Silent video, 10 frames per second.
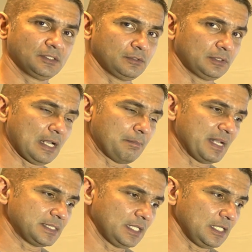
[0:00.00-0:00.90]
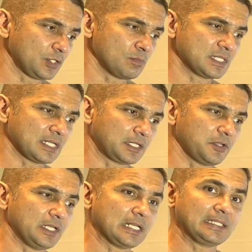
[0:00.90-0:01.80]
so that basically humans are
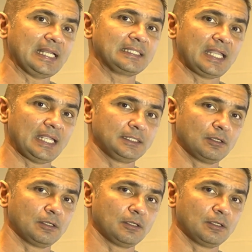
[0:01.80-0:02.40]
creating a net gain